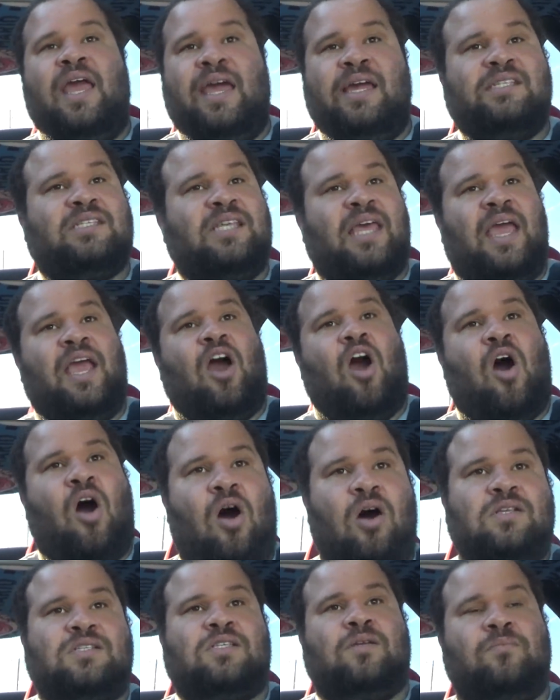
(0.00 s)
it's a
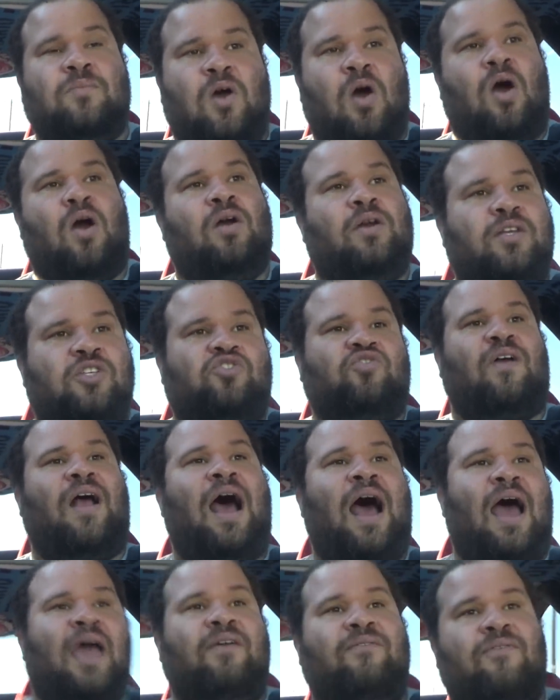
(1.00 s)
awesome car to
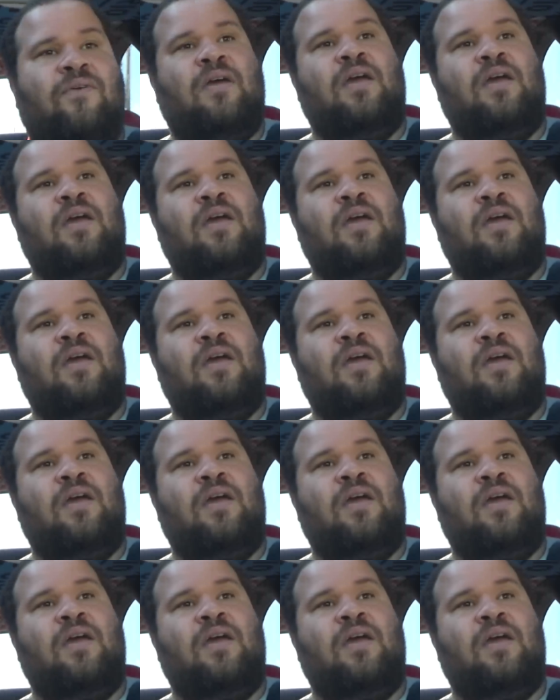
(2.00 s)
drive.